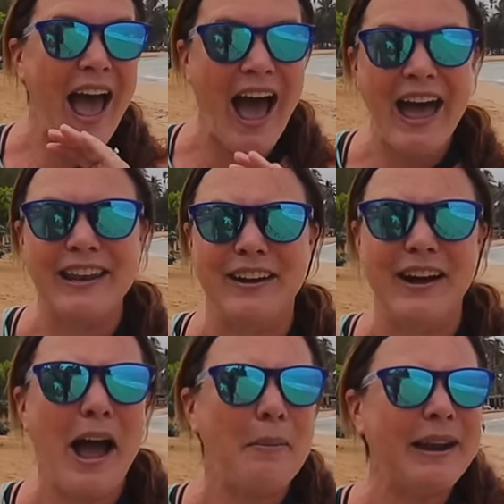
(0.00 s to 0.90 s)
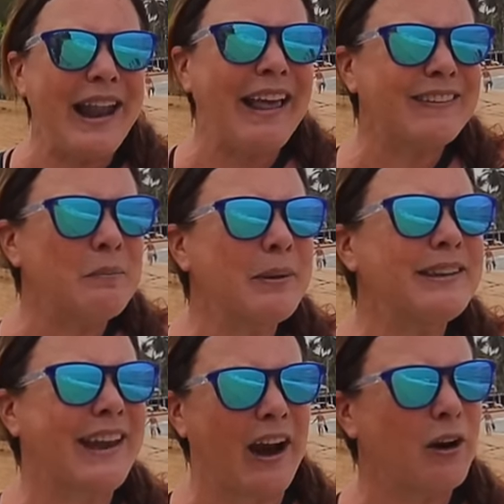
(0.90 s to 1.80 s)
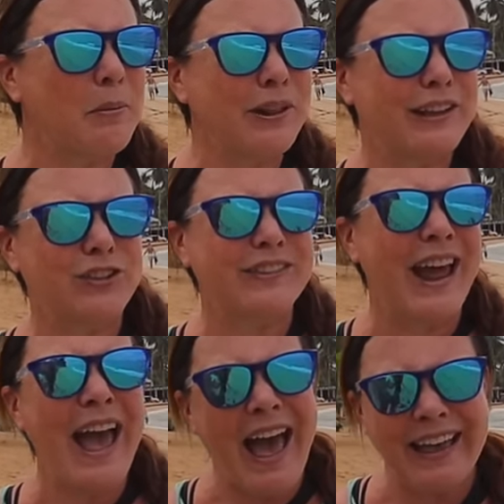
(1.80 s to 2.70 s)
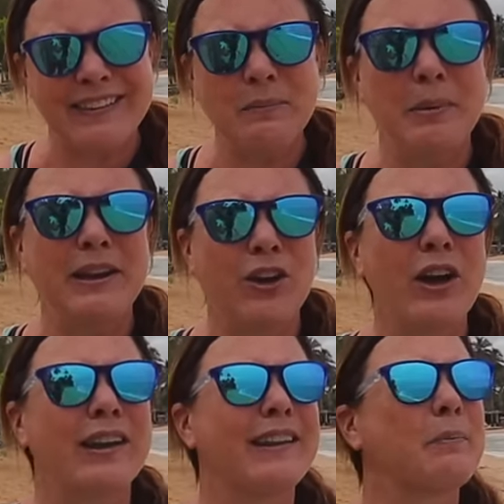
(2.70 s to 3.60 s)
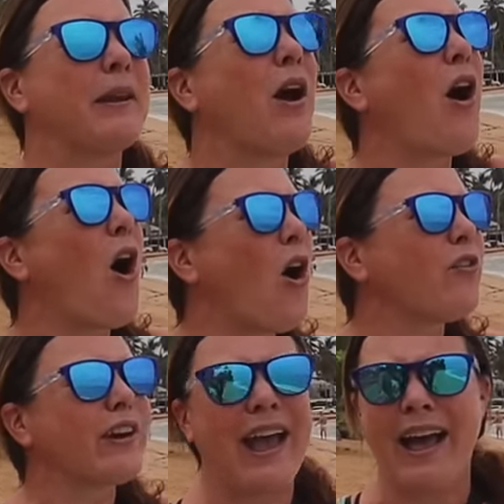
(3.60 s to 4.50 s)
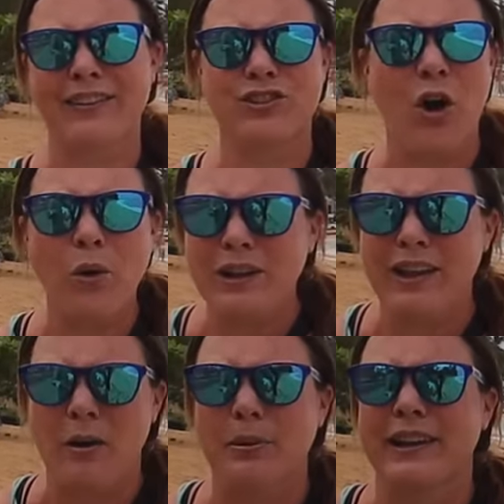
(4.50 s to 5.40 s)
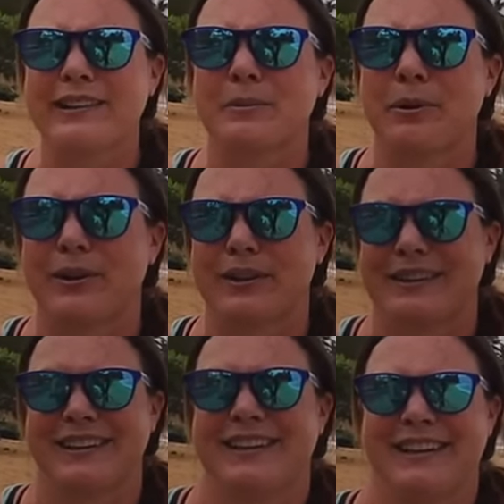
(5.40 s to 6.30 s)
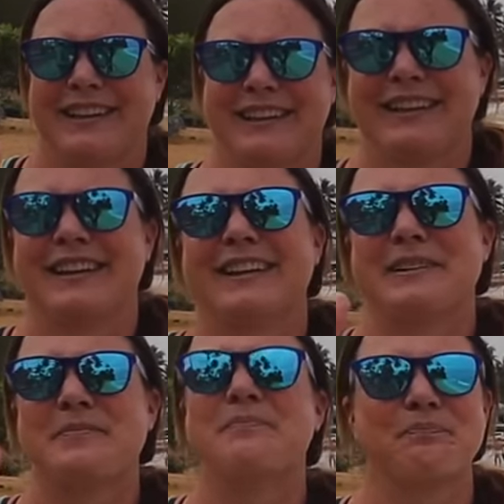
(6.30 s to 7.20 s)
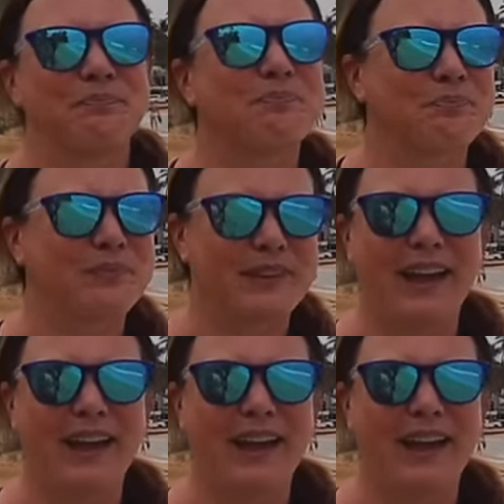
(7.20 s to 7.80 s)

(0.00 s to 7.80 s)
had here. I mean, it hasn't been terrible, it just hasn't been good, and it's yeah. been overcast, totally I want to point this out. They'll see some blue sky in the background,